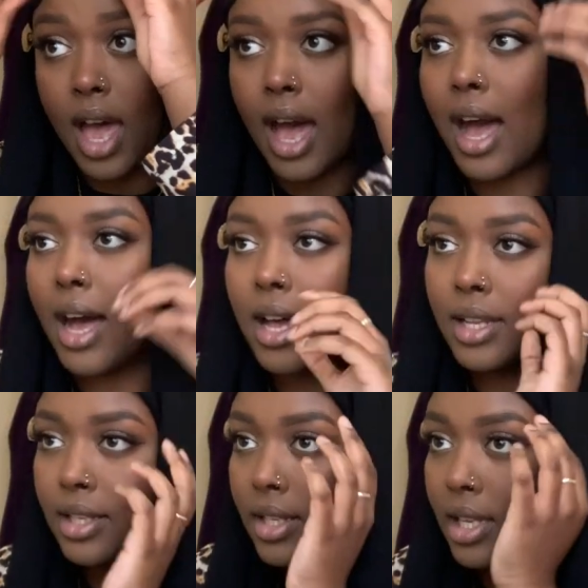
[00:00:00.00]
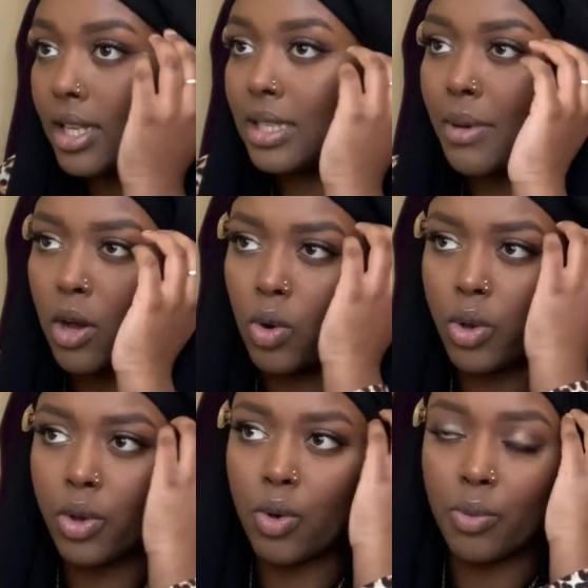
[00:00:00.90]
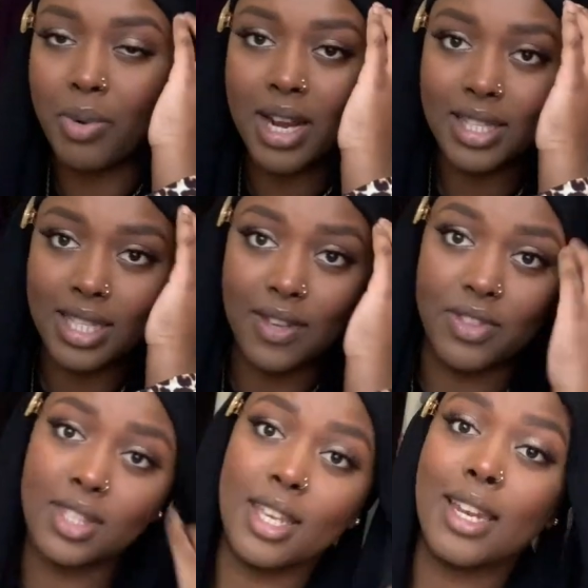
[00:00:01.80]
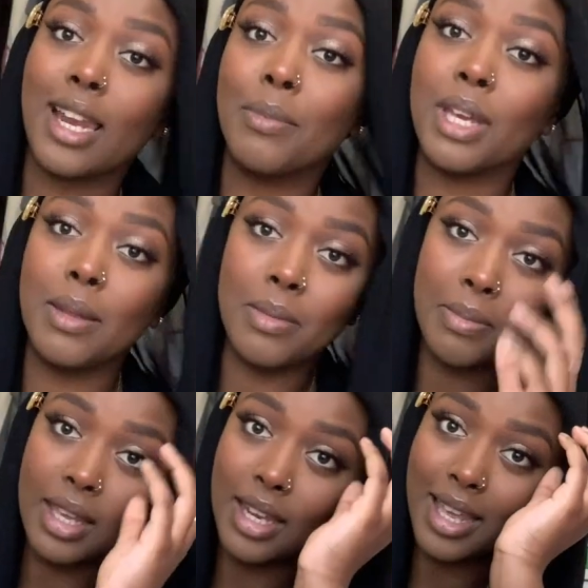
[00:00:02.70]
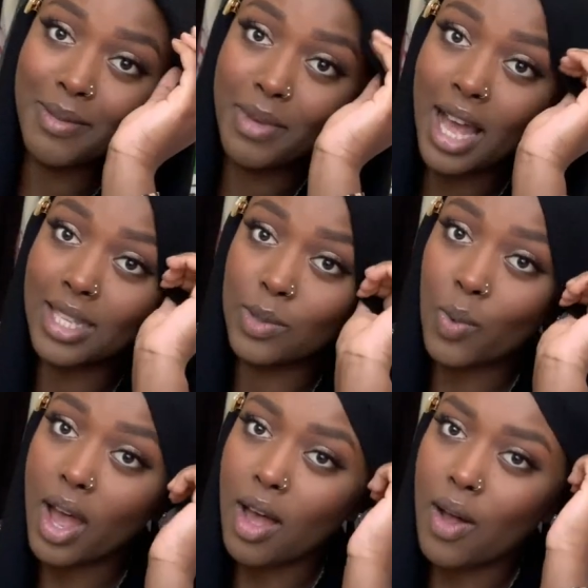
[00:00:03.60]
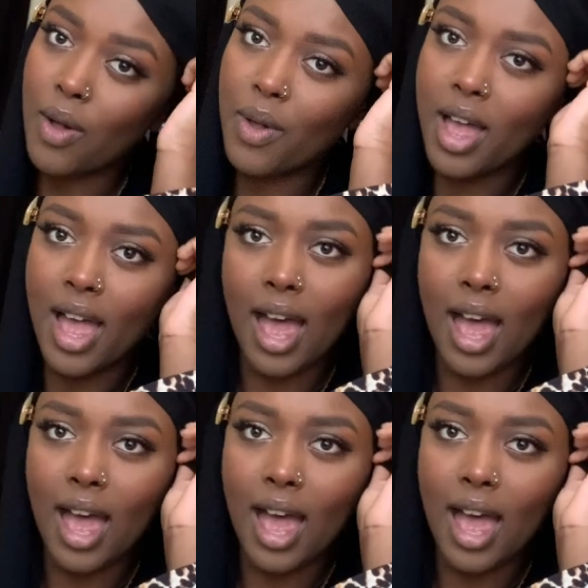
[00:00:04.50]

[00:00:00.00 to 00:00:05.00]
and it's about a lawyer called Brian Stevenson, and I'm gonna be meeting him as well,